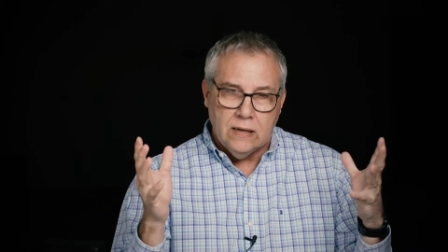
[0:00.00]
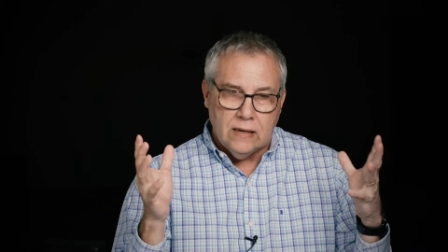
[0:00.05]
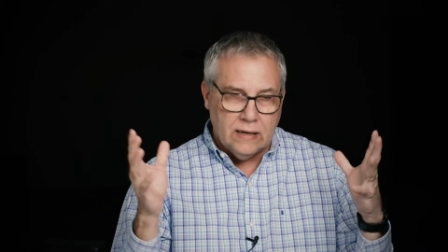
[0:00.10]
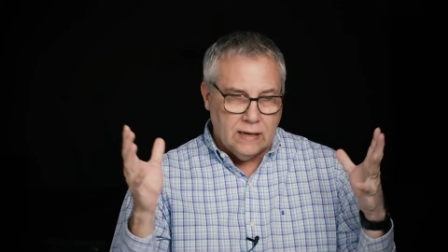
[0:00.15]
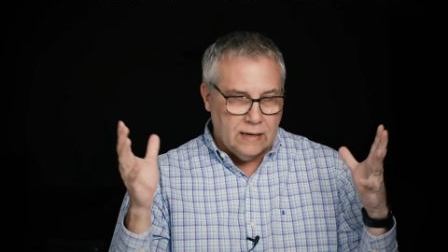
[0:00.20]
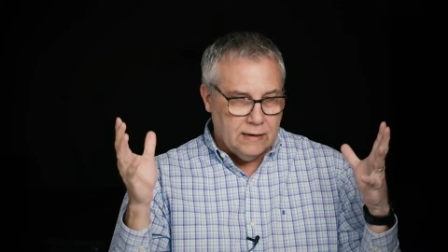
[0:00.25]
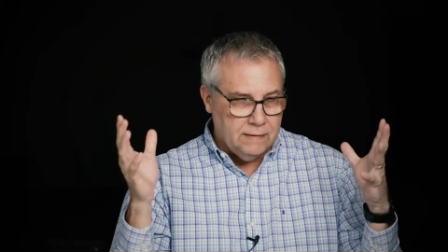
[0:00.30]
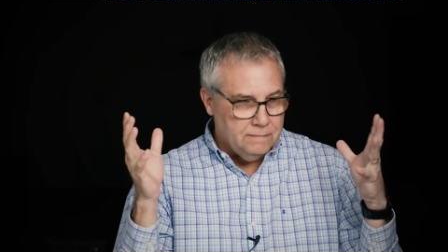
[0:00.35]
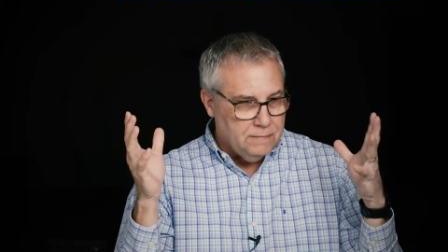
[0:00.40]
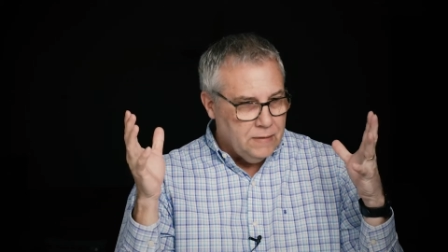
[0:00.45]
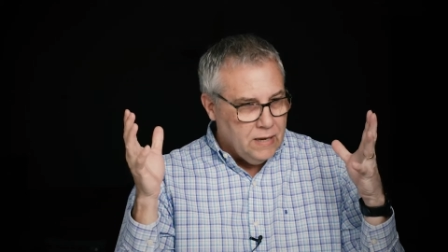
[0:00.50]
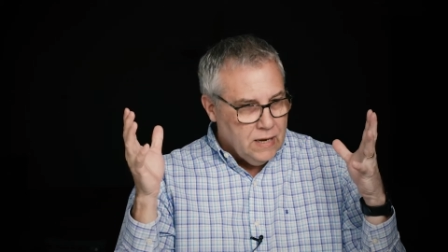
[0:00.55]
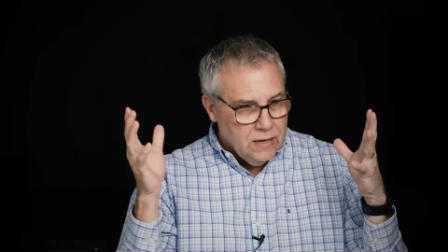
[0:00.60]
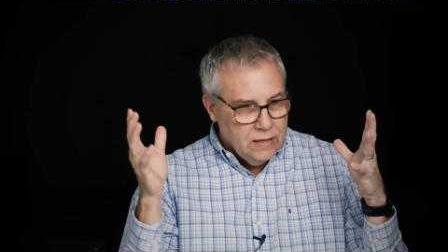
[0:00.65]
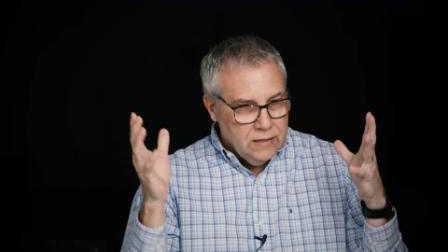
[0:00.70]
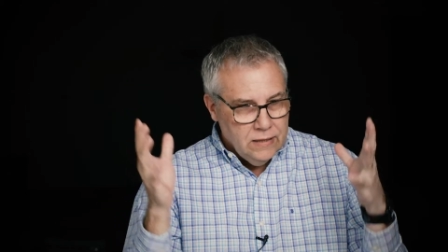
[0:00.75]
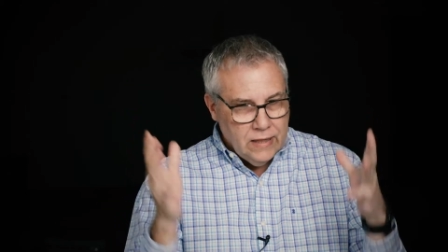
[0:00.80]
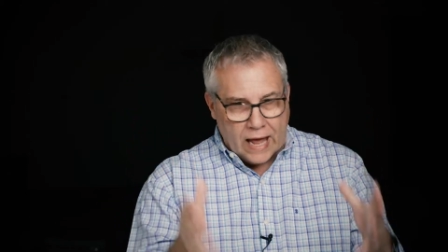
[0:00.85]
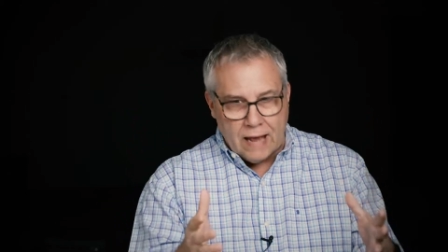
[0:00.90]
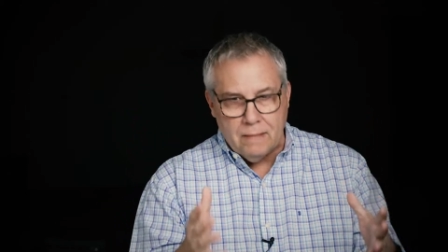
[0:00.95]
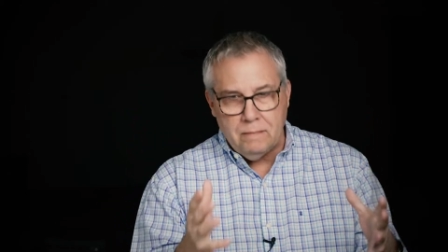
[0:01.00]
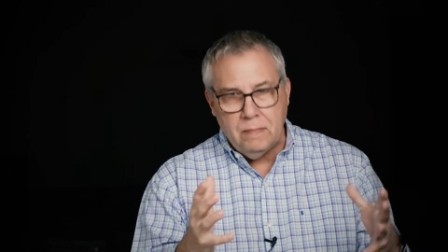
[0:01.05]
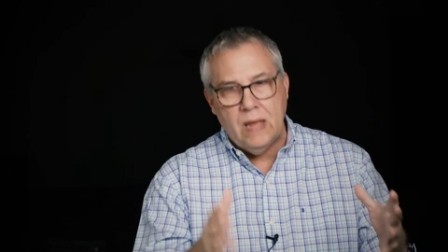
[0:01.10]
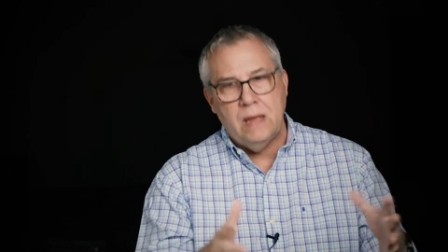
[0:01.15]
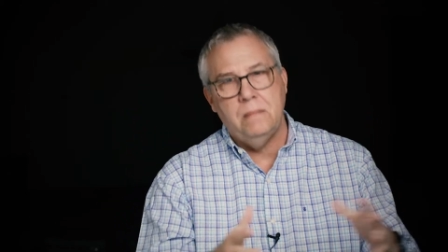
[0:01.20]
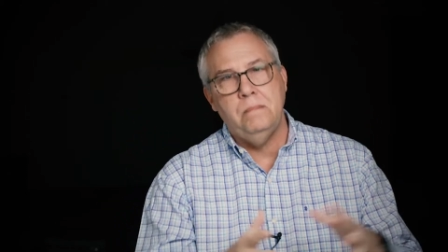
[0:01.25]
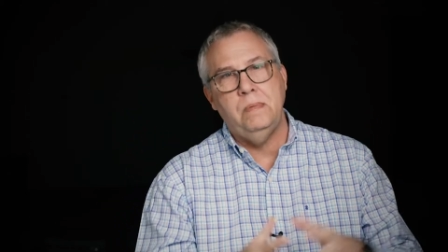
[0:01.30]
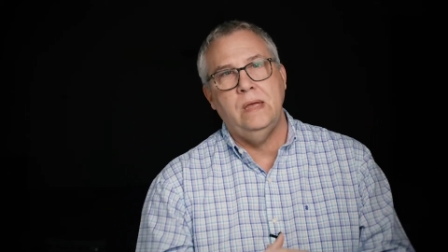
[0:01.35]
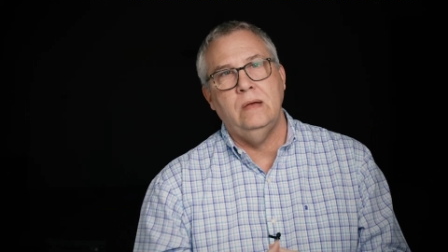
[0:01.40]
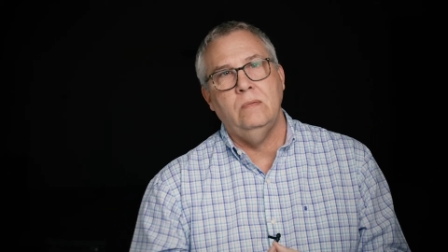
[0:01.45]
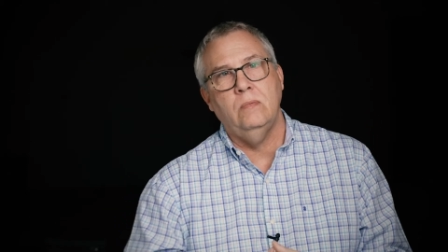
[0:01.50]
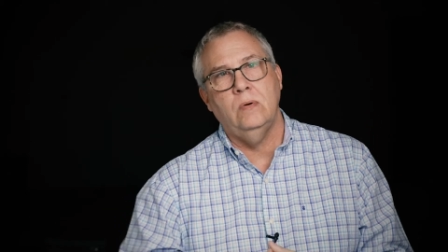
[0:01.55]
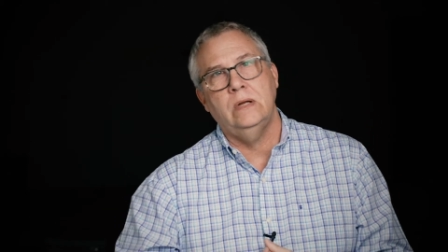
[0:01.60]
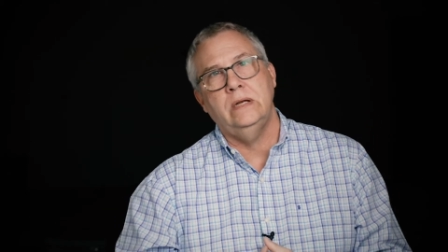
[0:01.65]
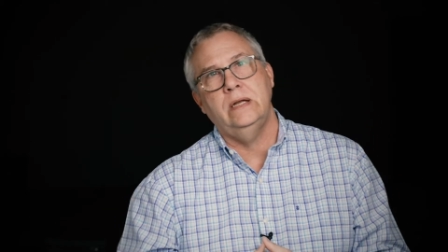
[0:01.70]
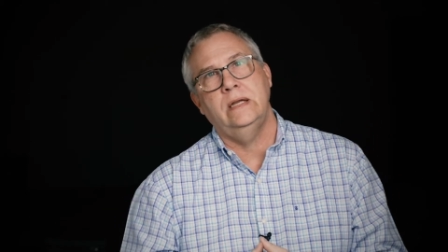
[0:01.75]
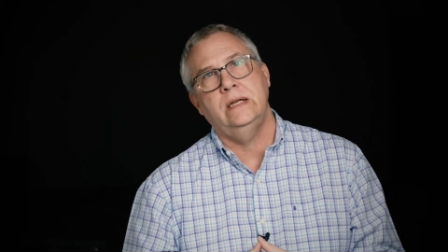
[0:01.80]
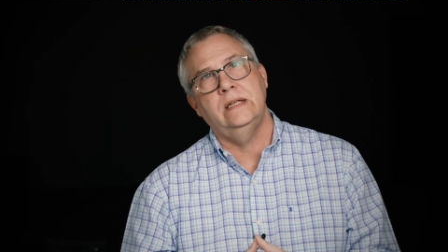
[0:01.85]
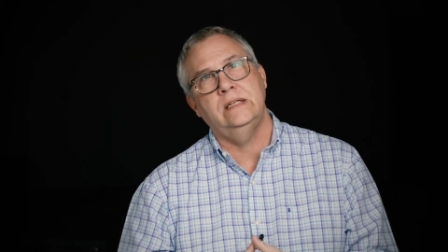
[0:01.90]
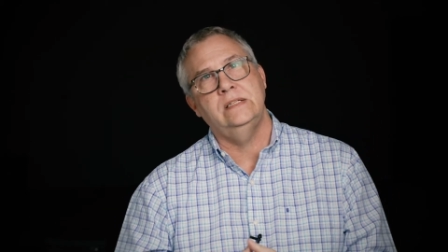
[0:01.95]
um, that may be
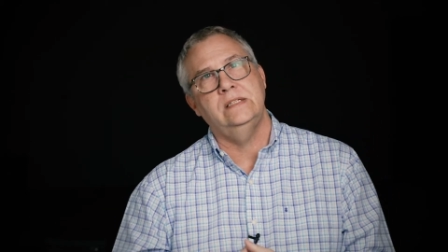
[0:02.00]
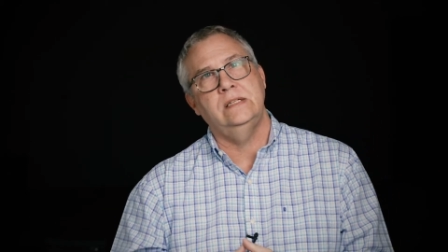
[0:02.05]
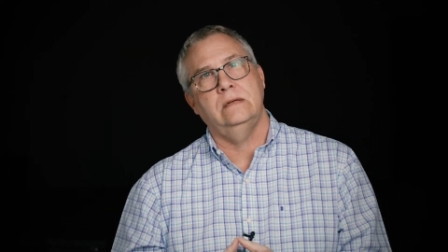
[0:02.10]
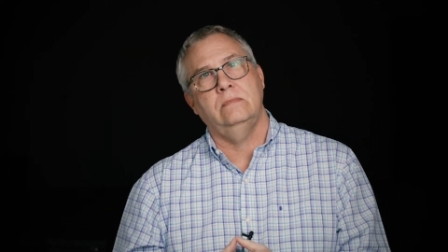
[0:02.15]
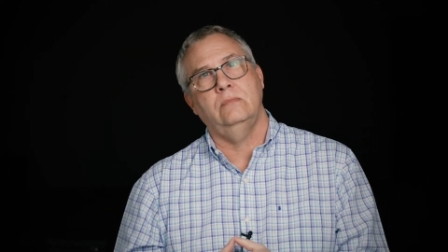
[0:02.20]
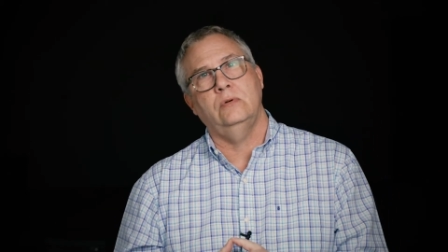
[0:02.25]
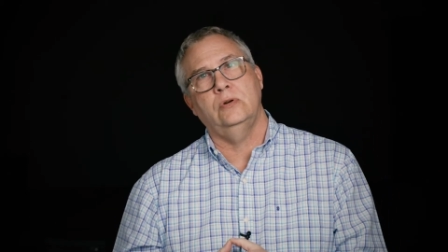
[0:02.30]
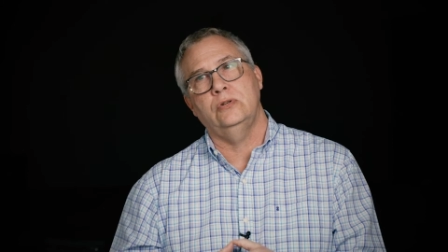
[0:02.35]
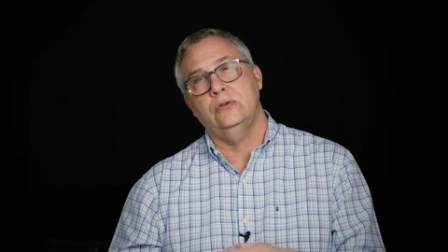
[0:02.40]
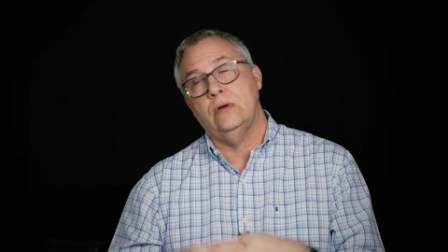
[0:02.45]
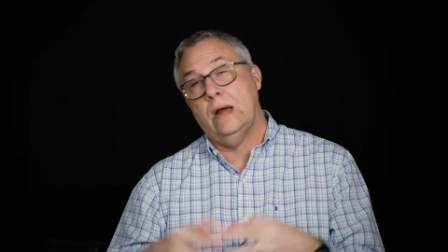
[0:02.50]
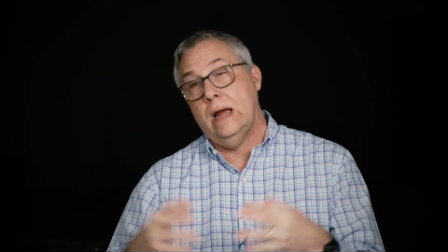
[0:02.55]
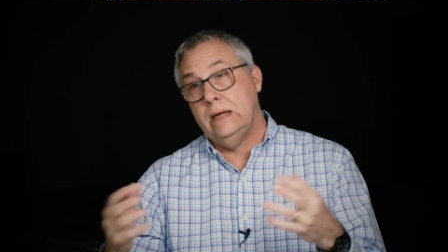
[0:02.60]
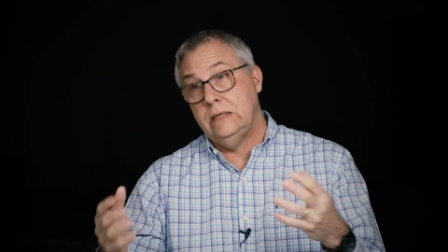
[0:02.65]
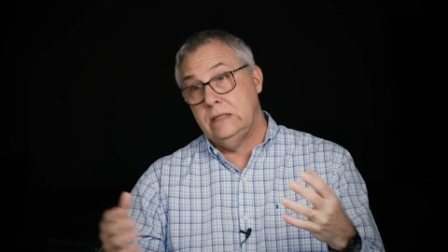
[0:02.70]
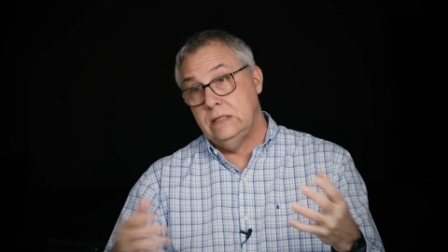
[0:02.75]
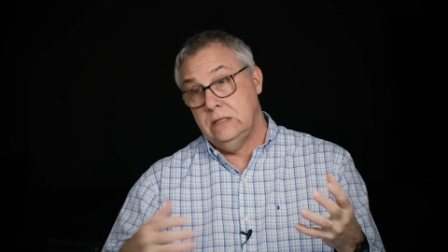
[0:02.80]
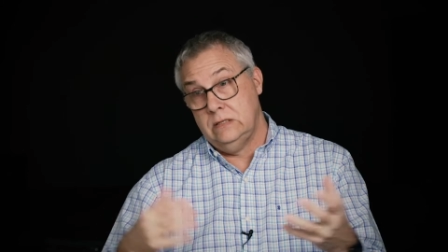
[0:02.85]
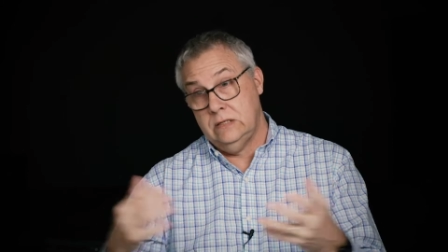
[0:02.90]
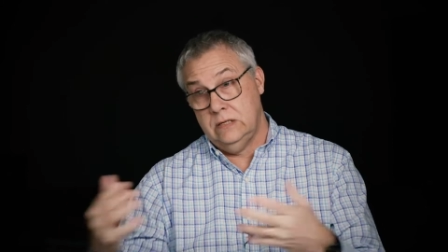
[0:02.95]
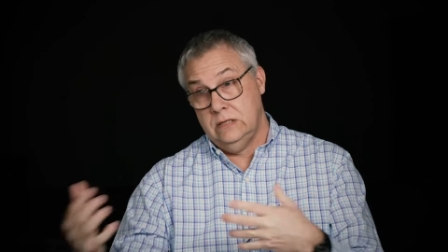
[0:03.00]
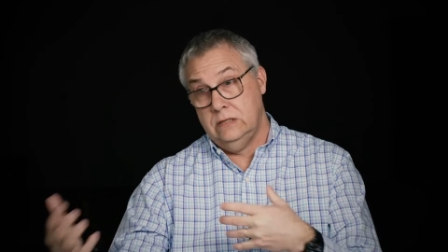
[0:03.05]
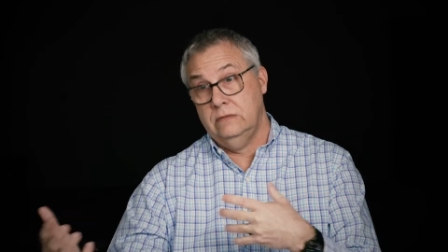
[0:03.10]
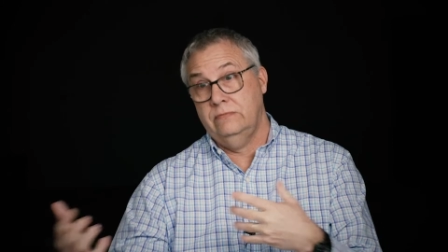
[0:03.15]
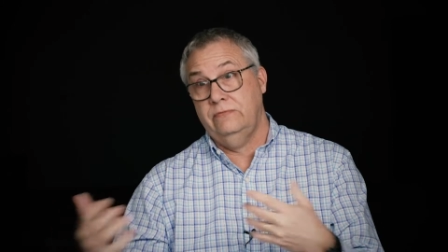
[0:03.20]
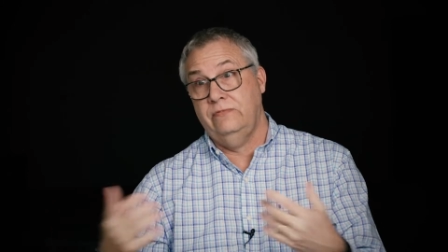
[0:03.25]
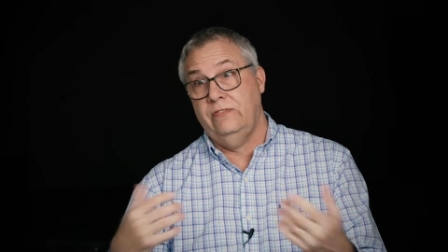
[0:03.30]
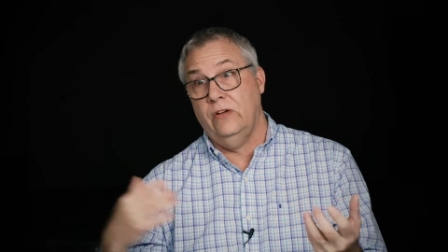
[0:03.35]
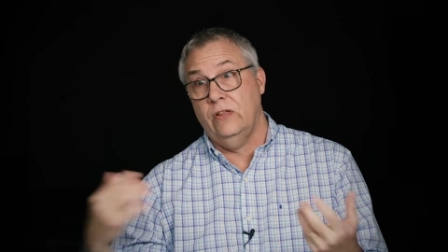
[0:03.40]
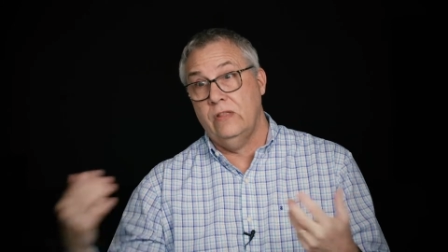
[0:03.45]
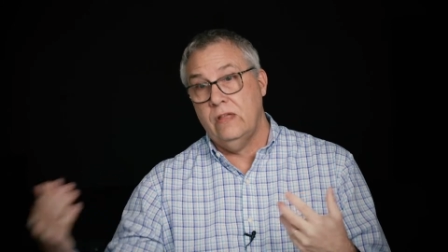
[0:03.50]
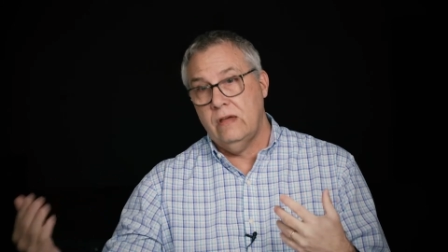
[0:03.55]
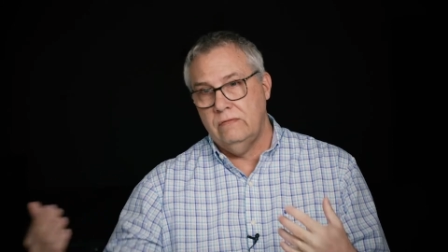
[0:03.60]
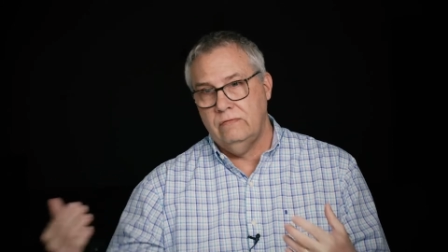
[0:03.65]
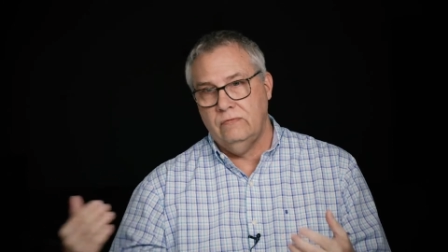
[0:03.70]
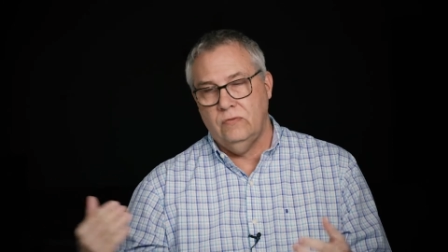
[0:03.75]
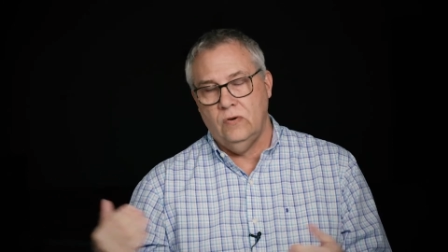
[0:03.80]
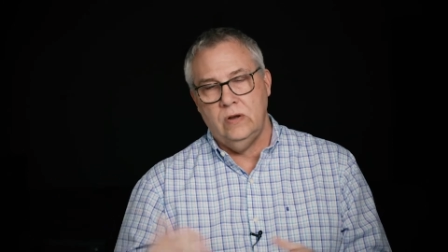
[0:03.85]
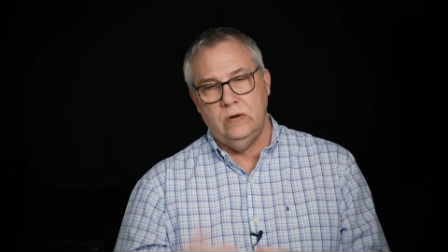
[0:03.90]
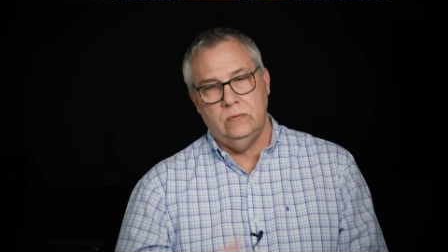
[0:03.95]
what it is that we're trying to, to fill
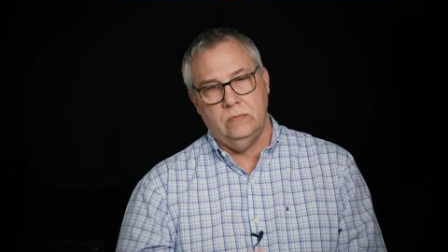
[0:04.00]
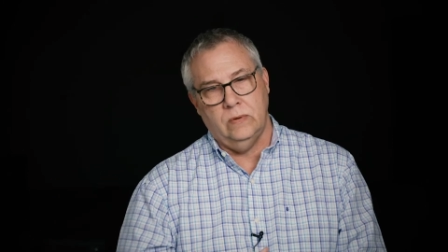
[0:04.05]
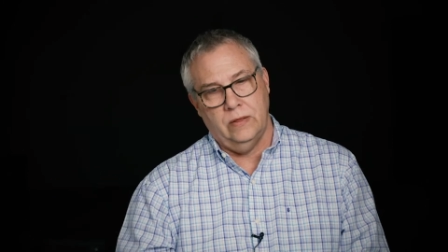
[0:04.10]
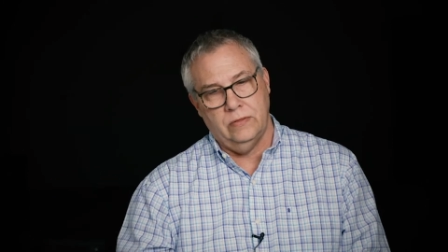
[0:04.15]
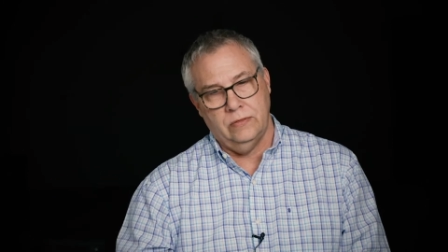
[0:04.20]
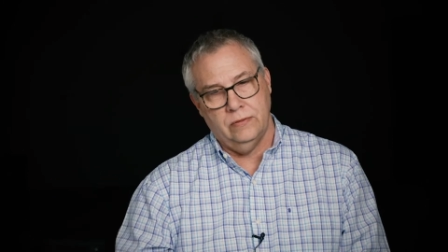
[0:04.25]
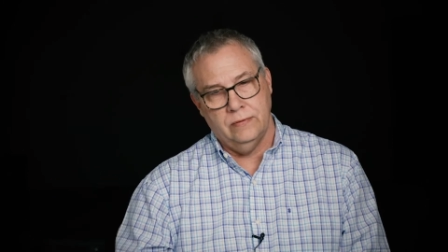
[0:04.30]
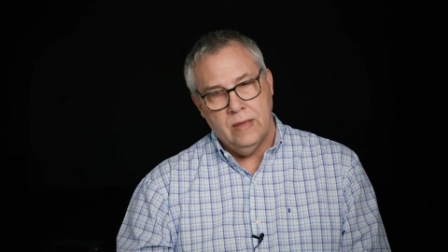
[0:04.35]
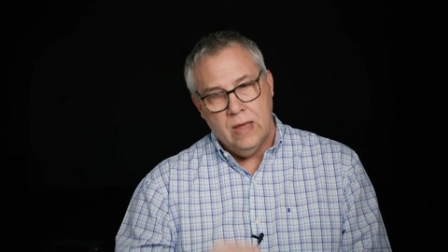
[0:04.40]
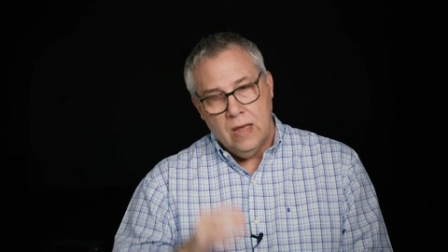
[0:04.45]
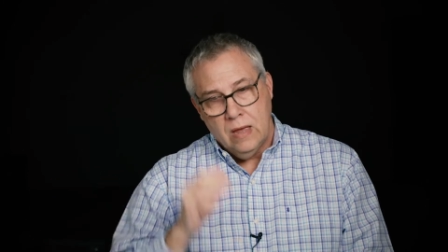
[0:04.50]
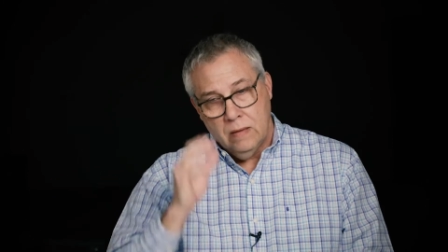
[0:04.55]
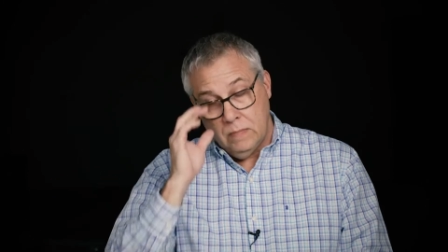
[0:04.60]
that void with.